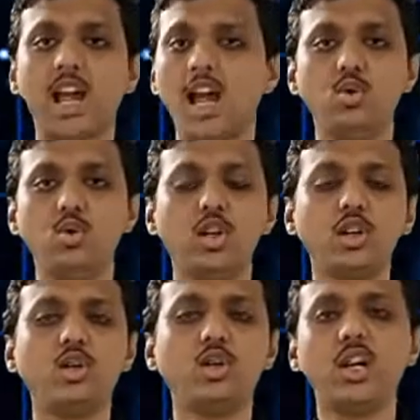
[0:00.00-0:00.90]
I do not
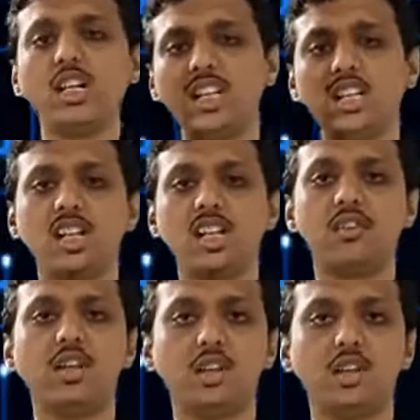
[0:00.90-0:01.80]
need to write each and
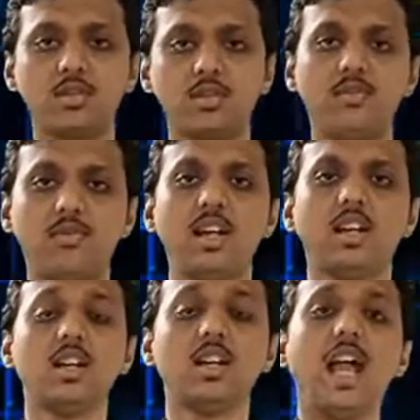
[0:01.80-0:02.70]
every terms, fine.
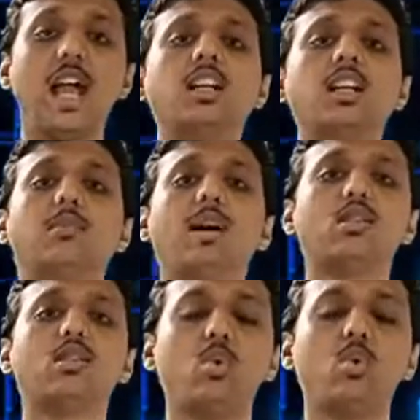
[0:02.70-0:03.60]
And my
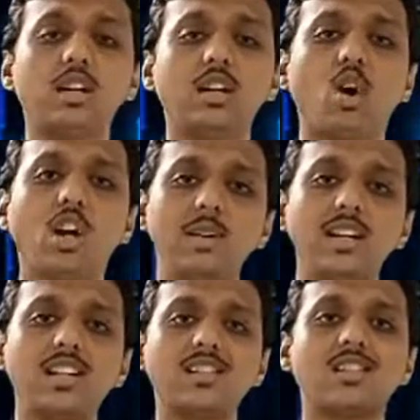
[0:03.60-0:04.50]
row and column
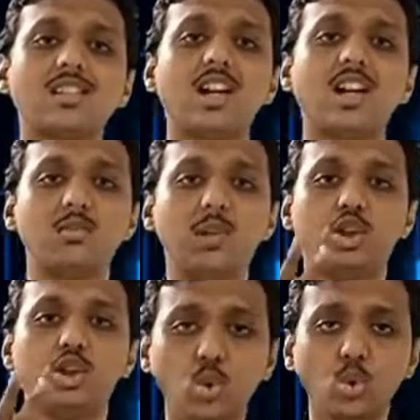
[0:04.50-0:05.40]
indexes starts with
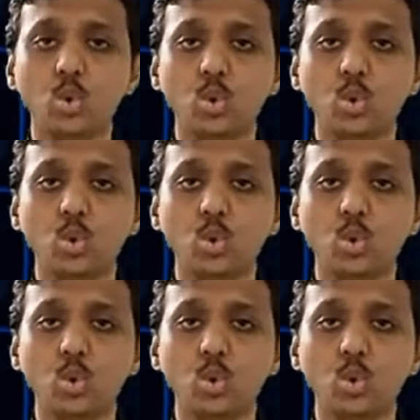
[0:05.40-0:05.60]
2.